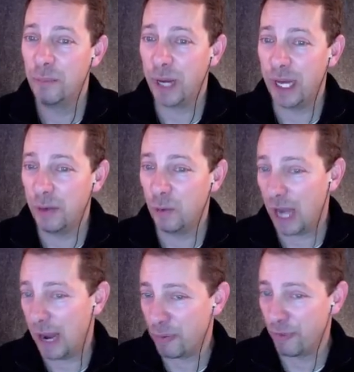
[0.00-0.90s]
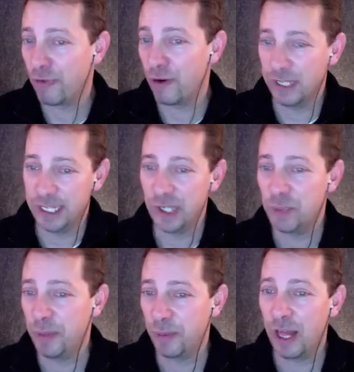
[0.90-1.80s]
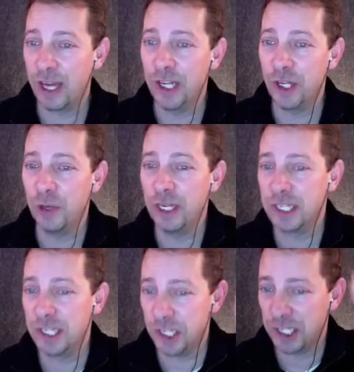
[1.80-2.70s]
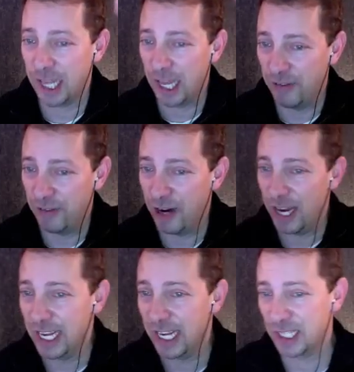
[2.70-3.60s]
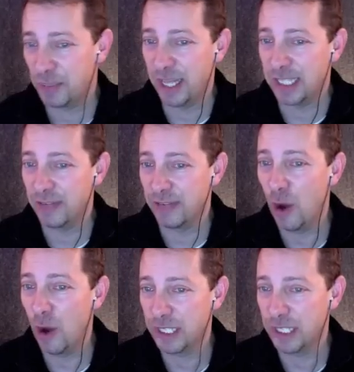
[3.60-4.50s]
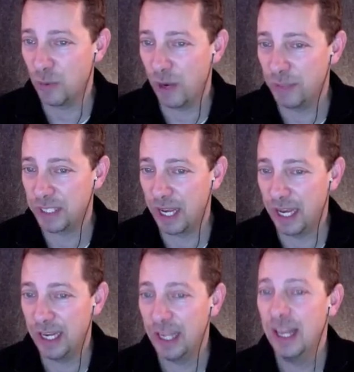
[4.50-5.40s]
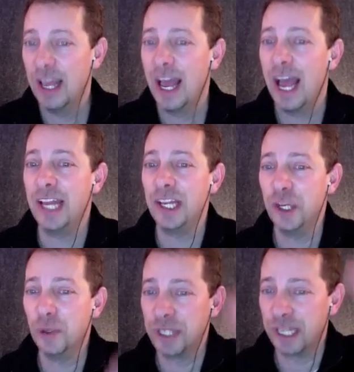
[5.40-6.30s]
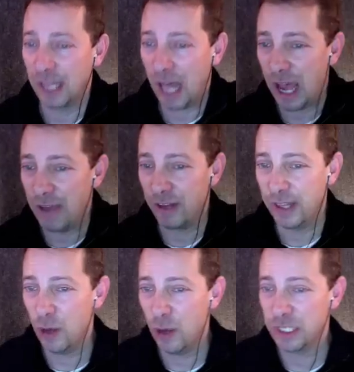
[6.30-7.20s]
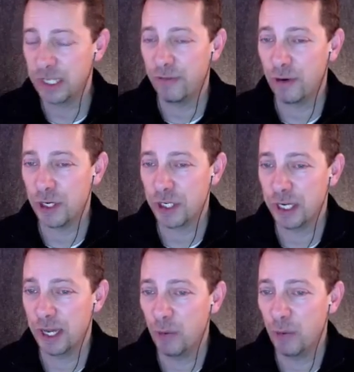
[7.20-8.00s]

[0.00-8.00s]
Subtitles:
But what I prefer to teach people how to do is to just get a very inexpensive hosted website and use it live on the hosted version.